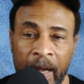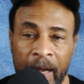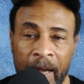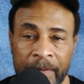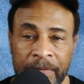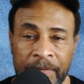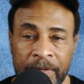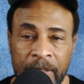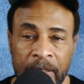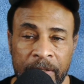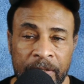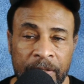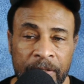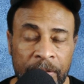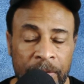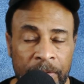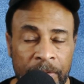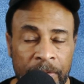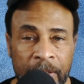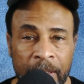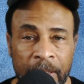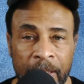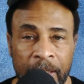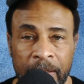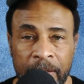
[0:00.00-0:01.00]
I've since
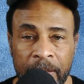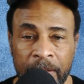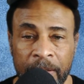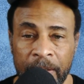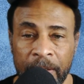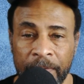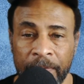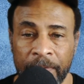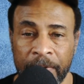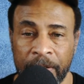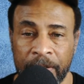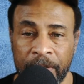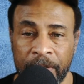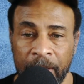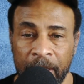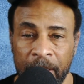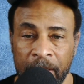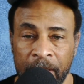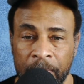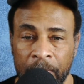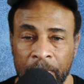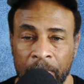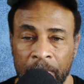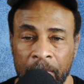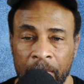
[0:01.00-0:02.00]
used it in delivery and
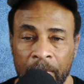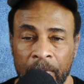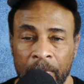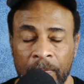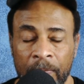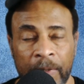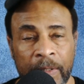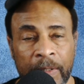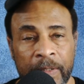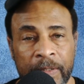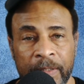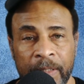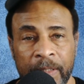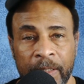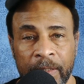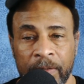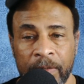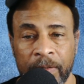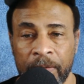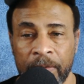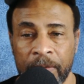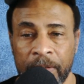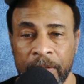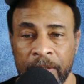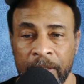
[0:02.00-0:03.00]
transport when a
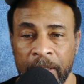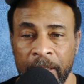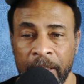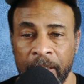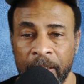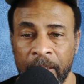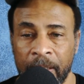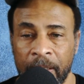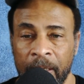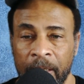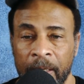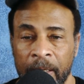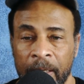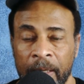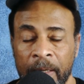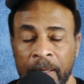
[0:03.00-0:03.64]
signature is needed,